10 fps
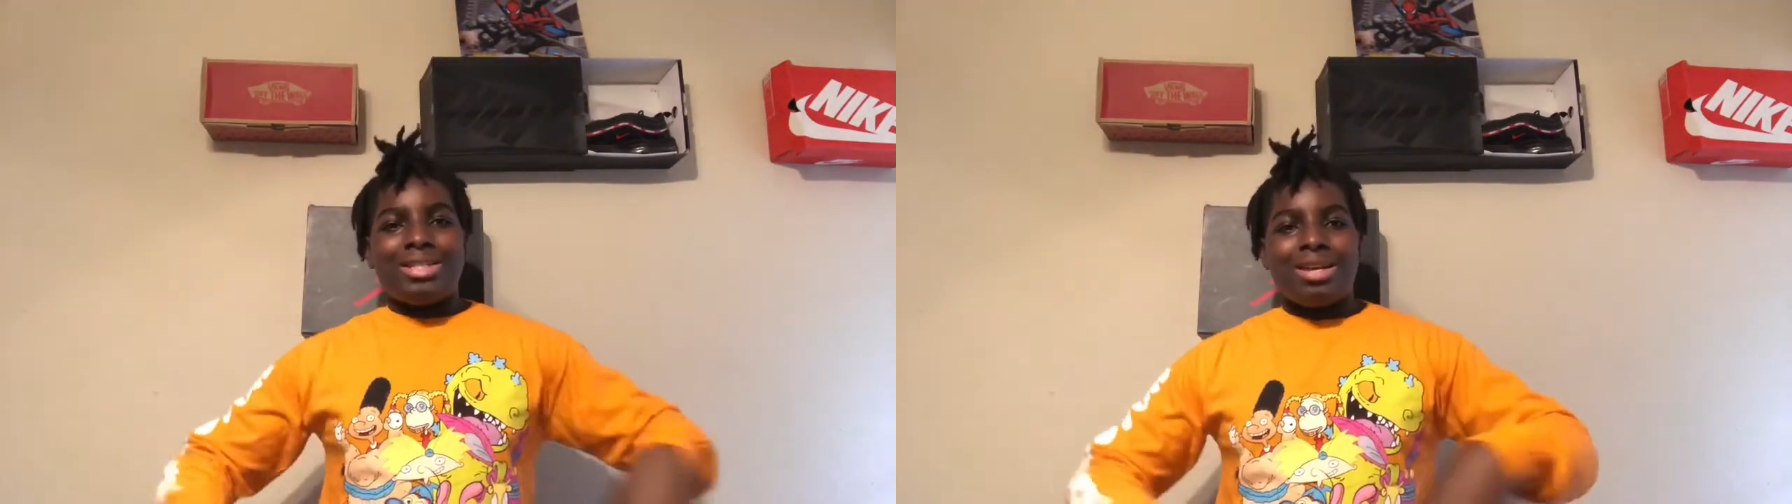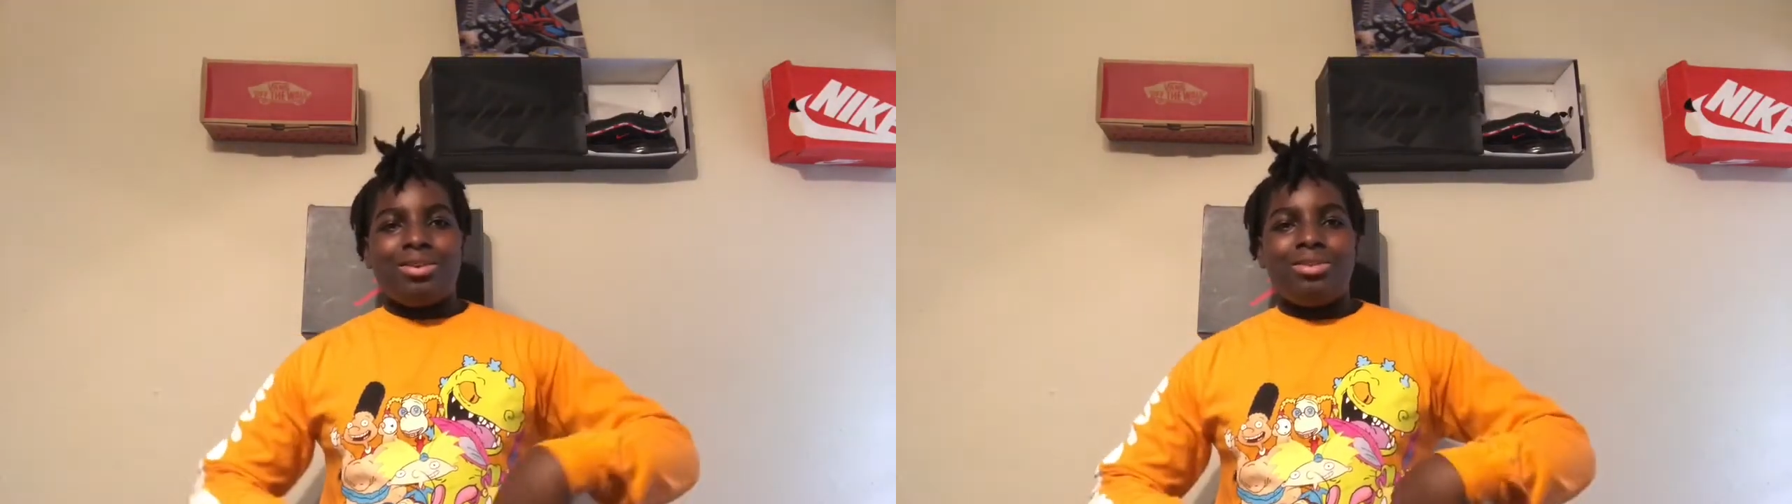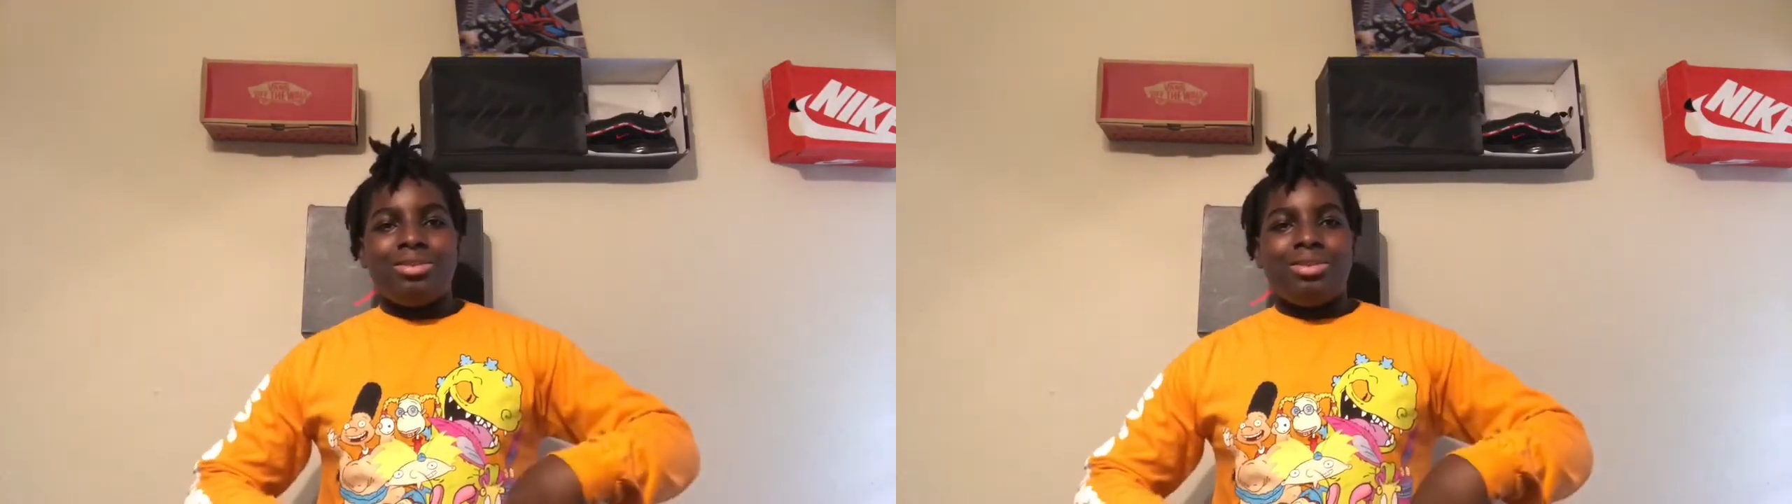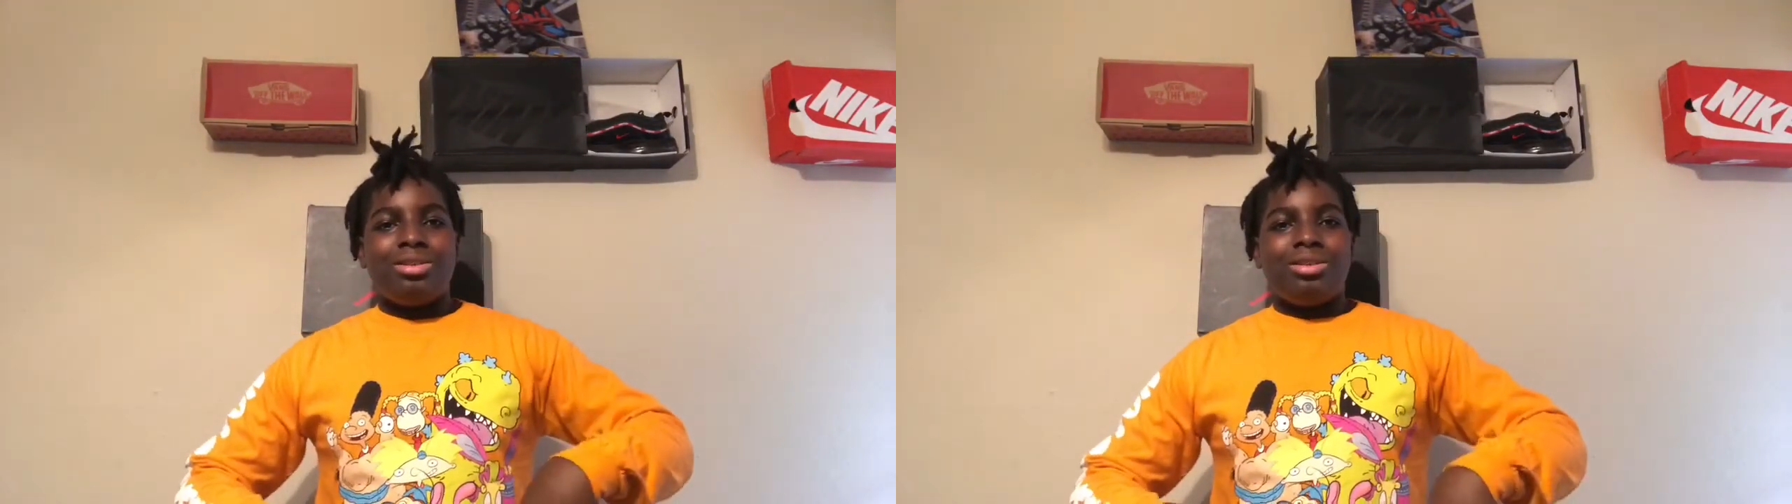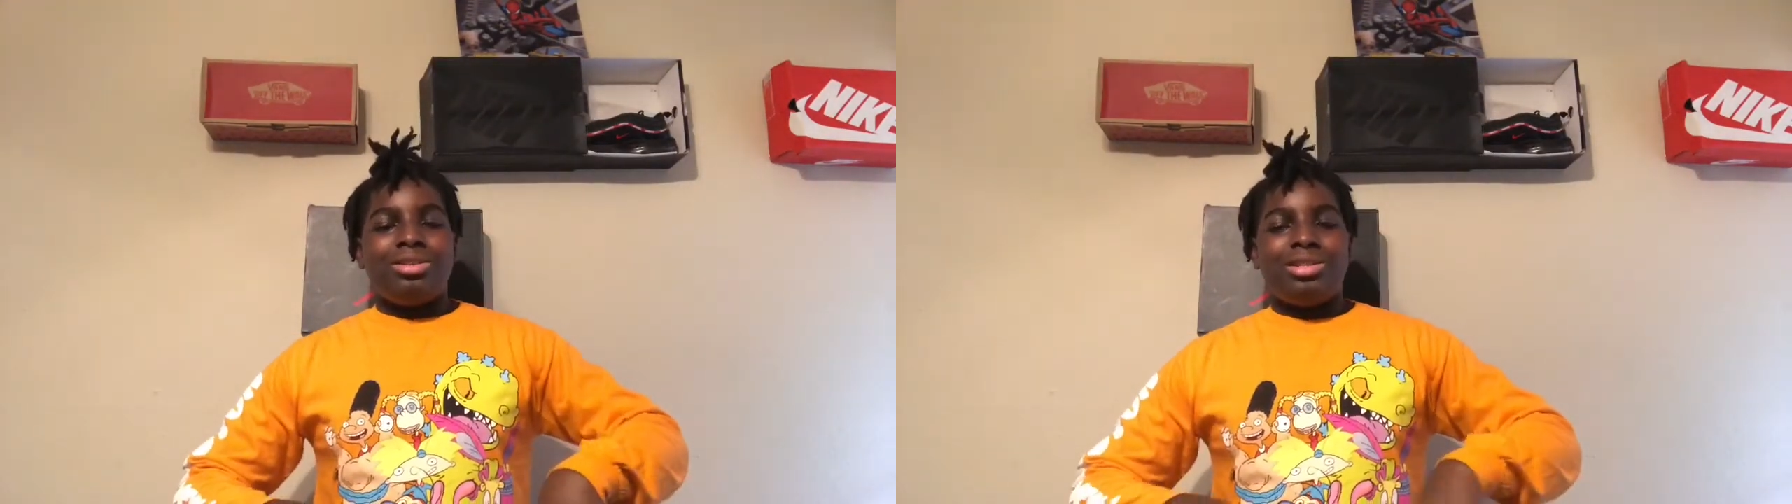tell,
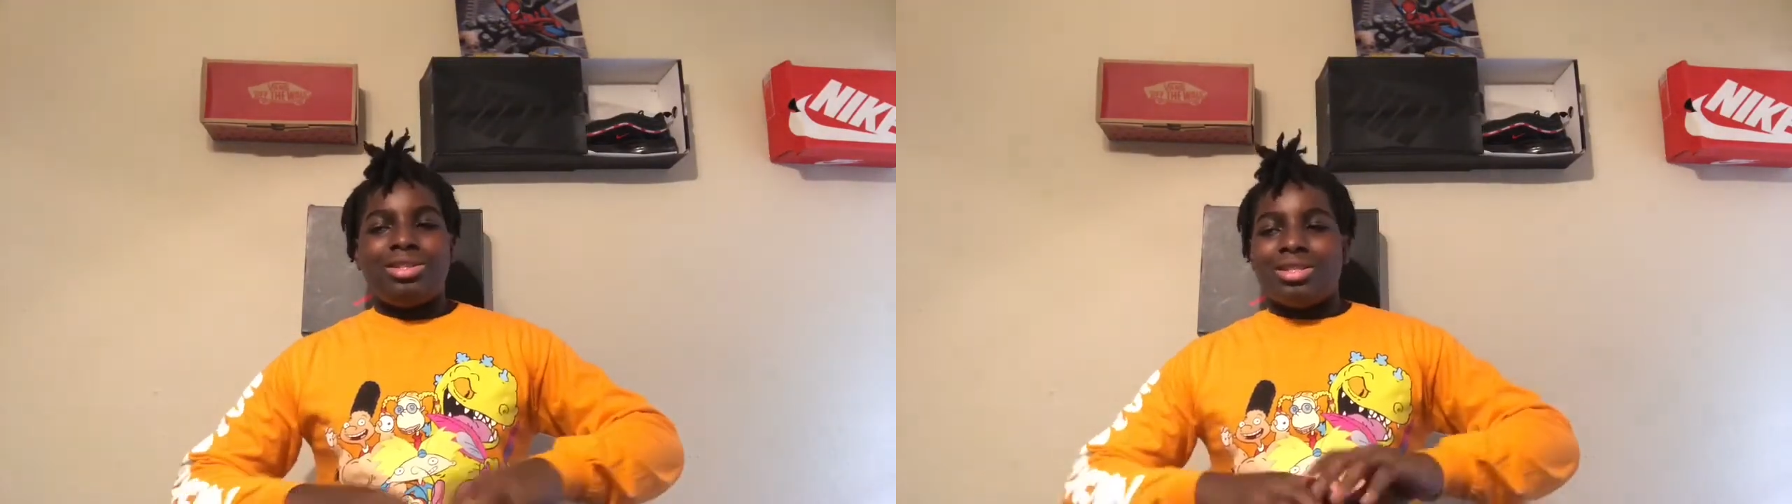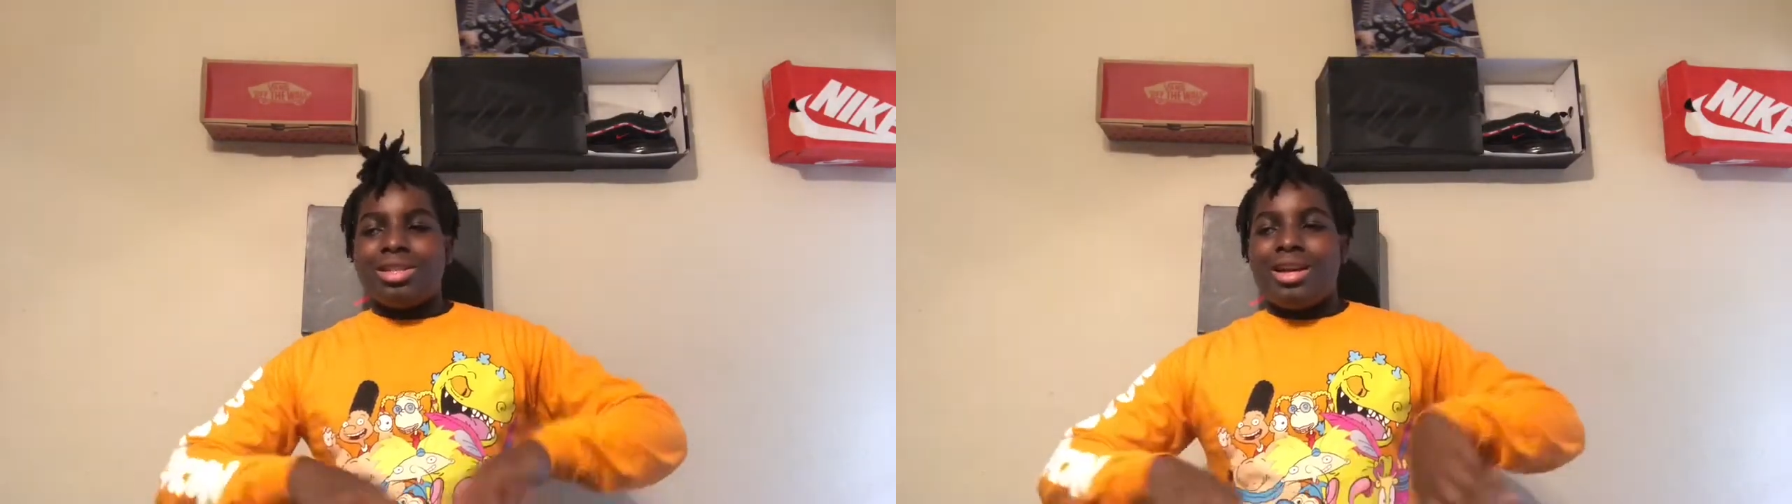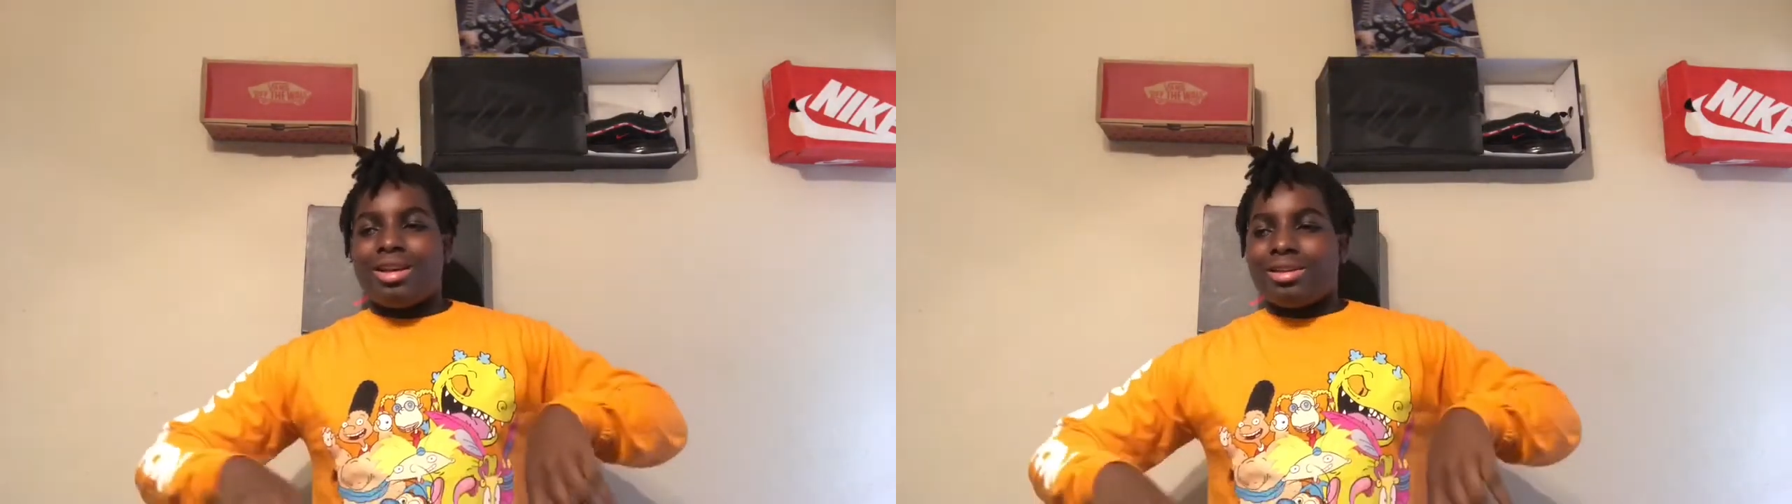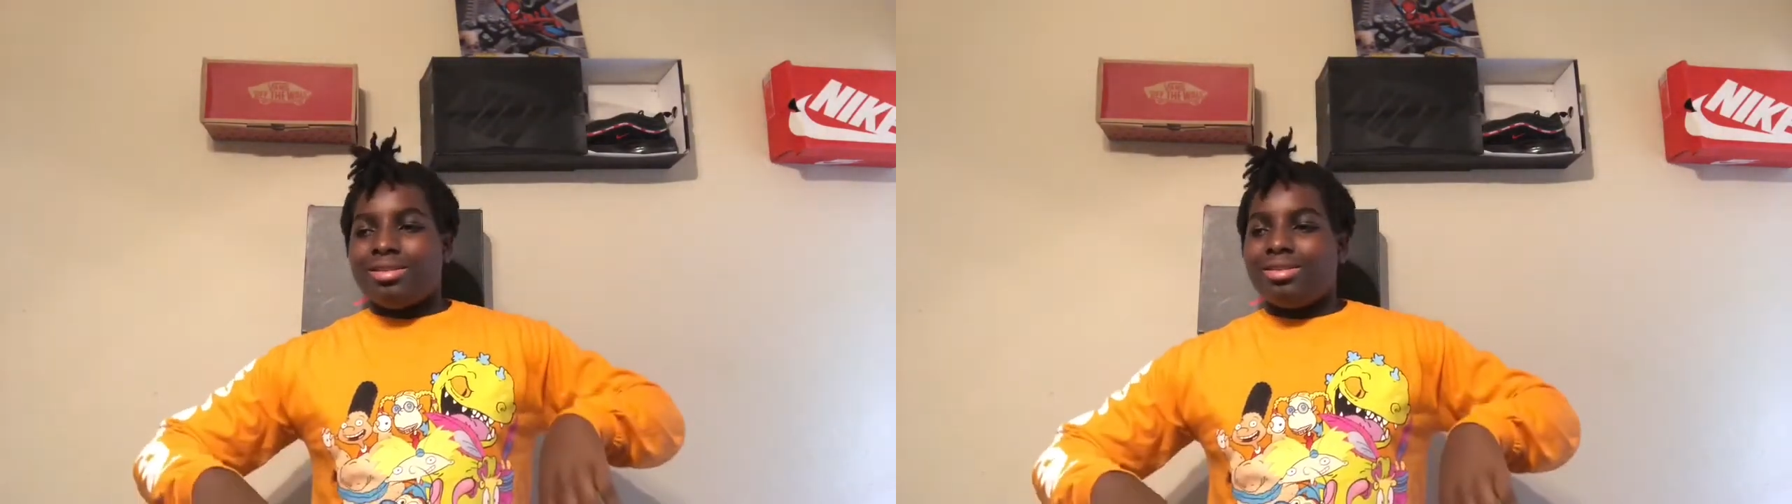this is like